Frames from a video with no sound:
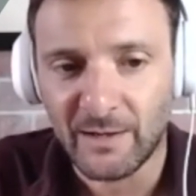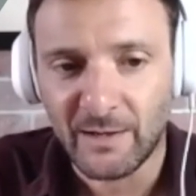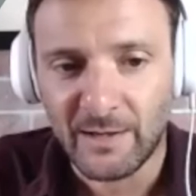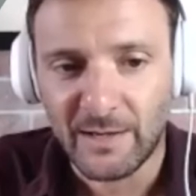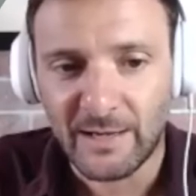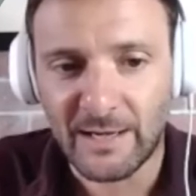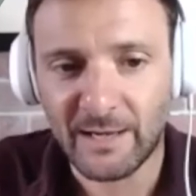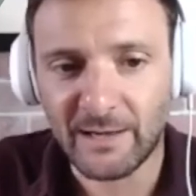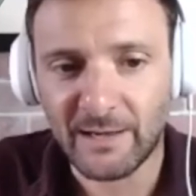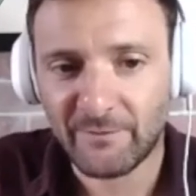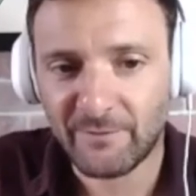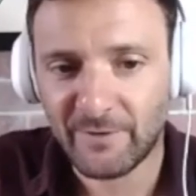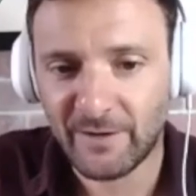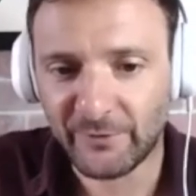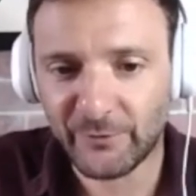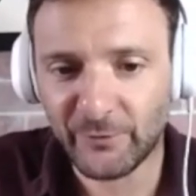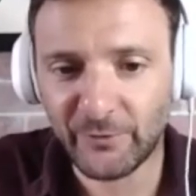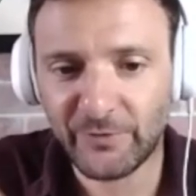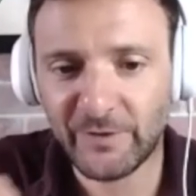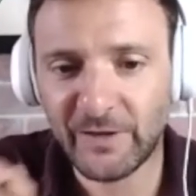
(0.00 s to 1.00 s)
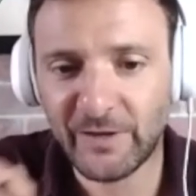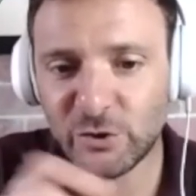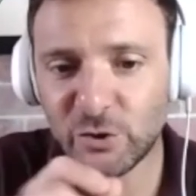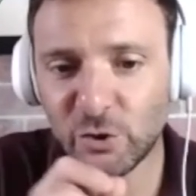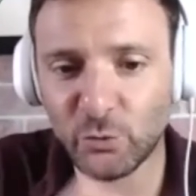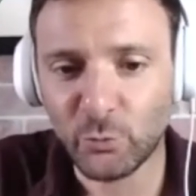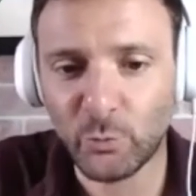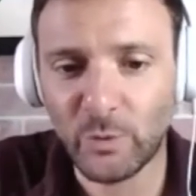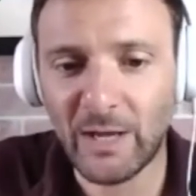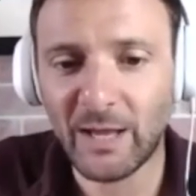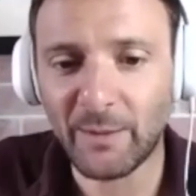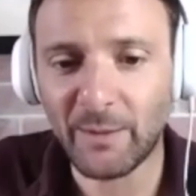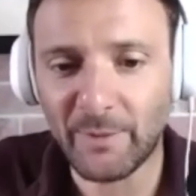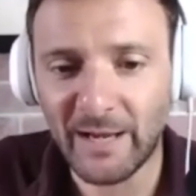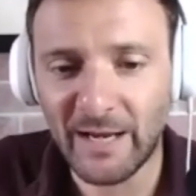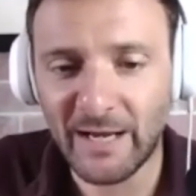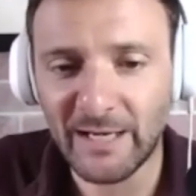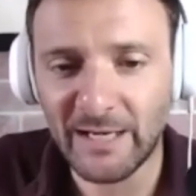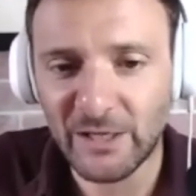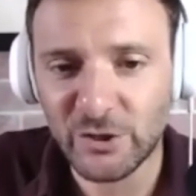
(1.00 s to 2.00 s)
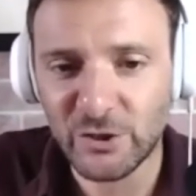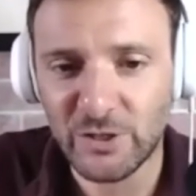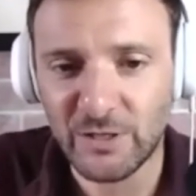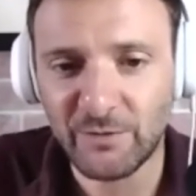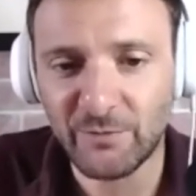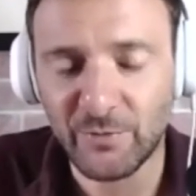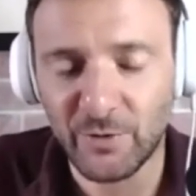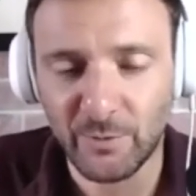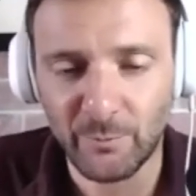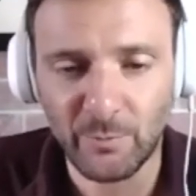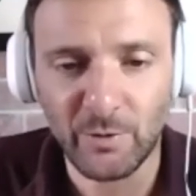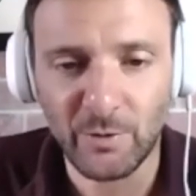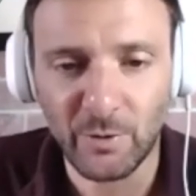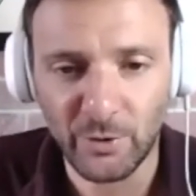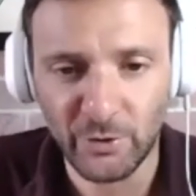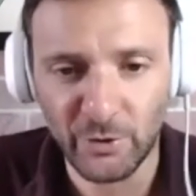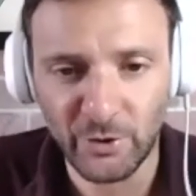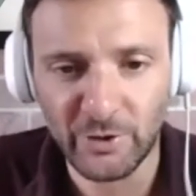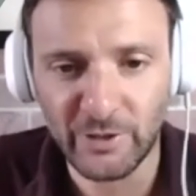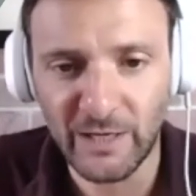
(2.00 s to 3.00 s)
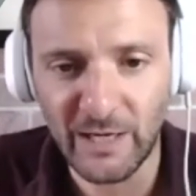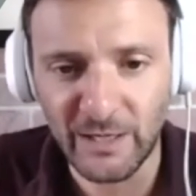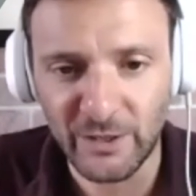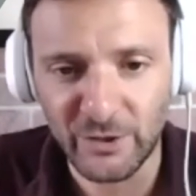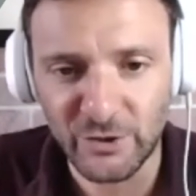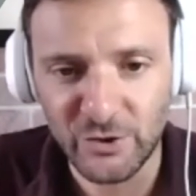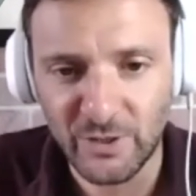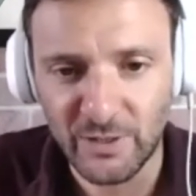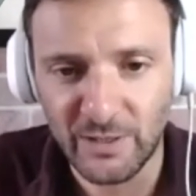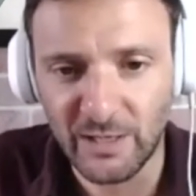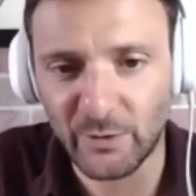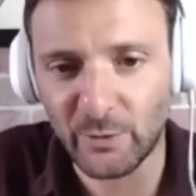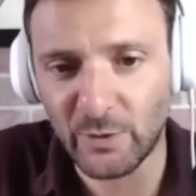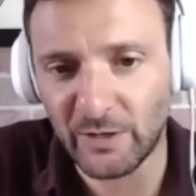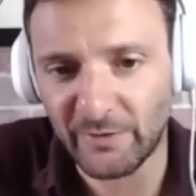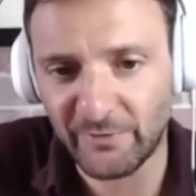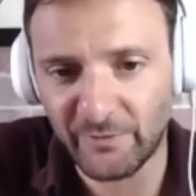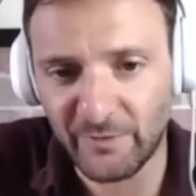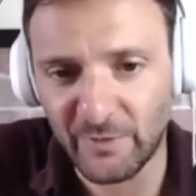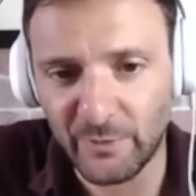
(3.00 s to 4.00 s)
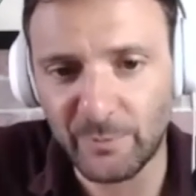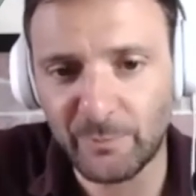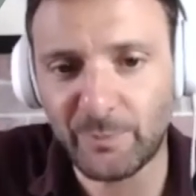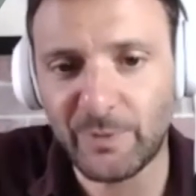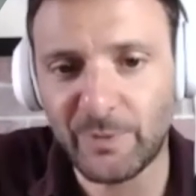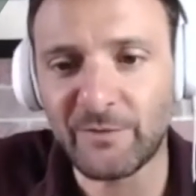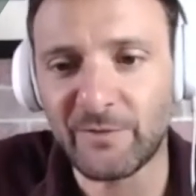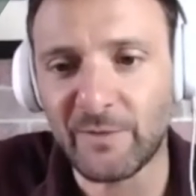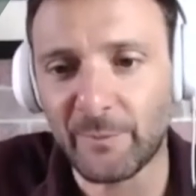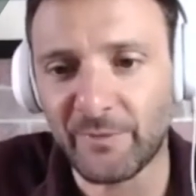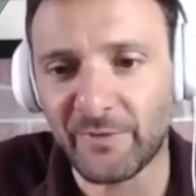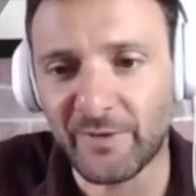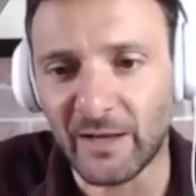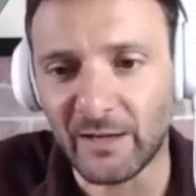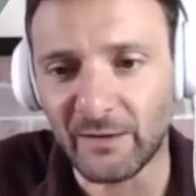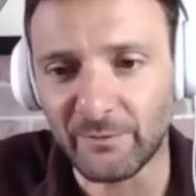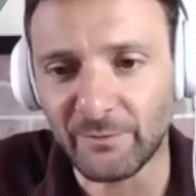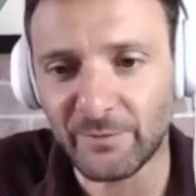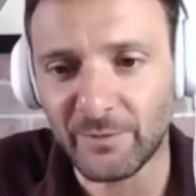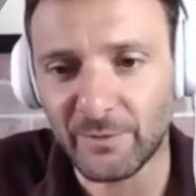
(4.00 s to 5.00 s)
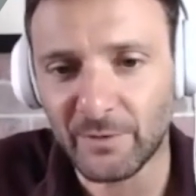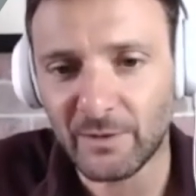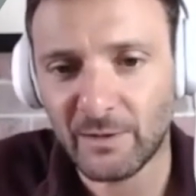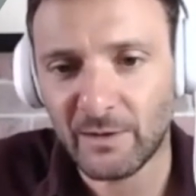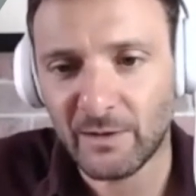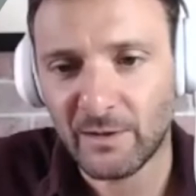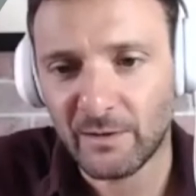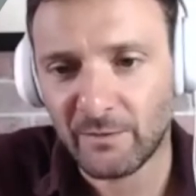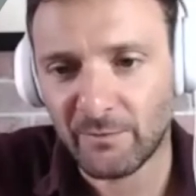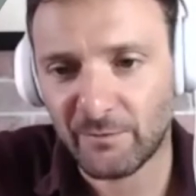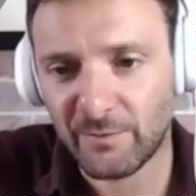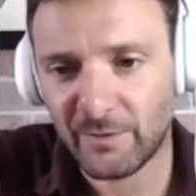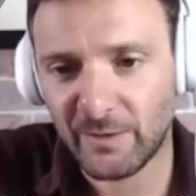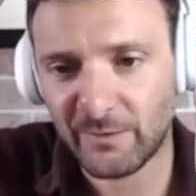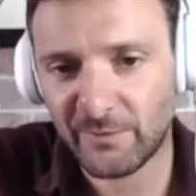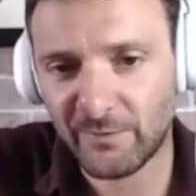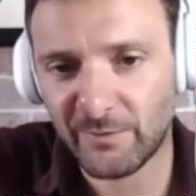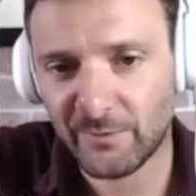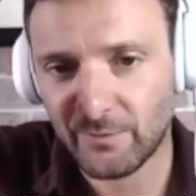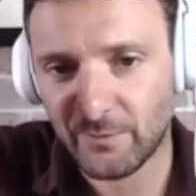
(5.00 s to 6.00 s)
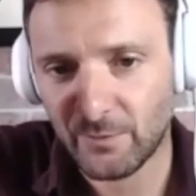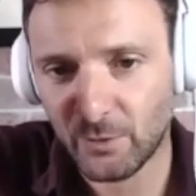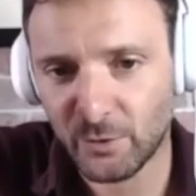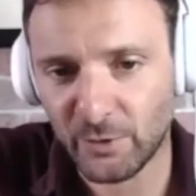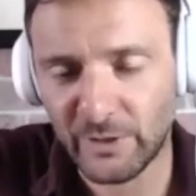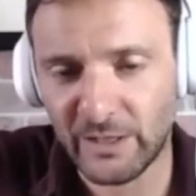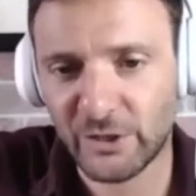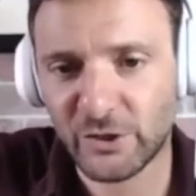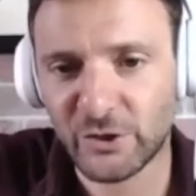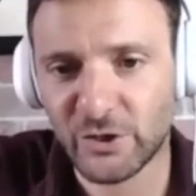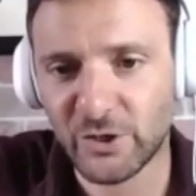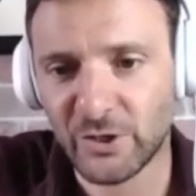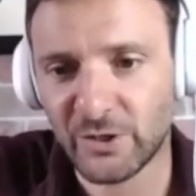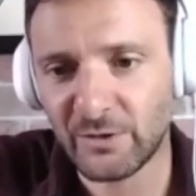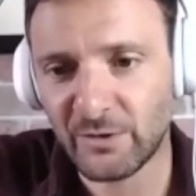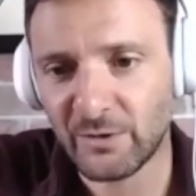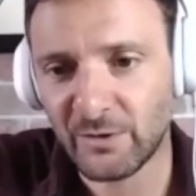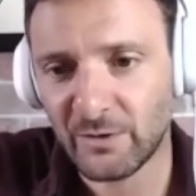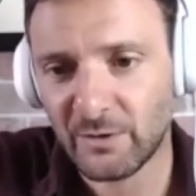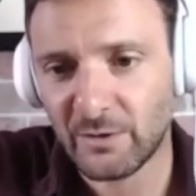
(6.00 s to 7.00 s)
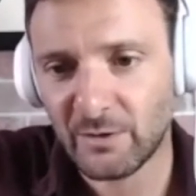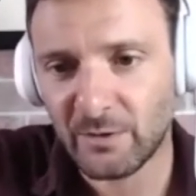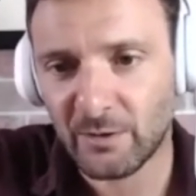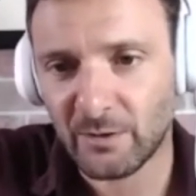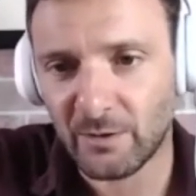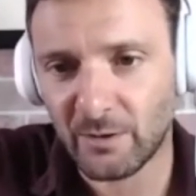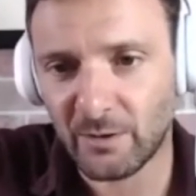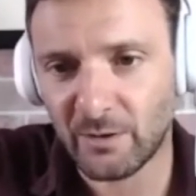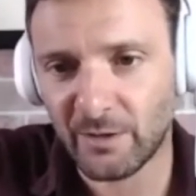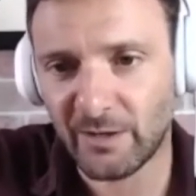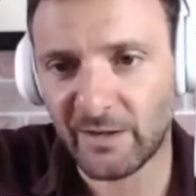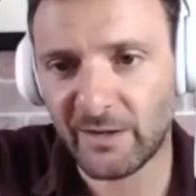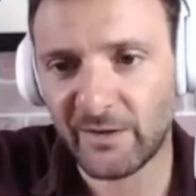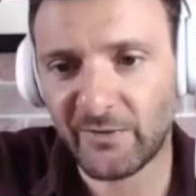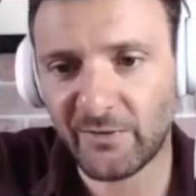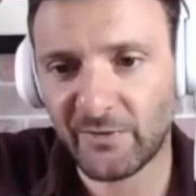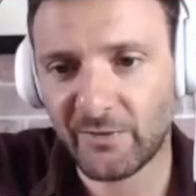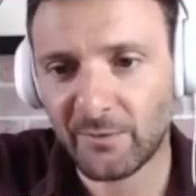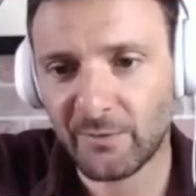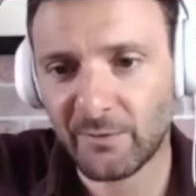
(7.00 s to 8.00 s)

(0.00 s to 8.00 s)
And the association were made actually from an early age. And as they repeat themselves, this connection is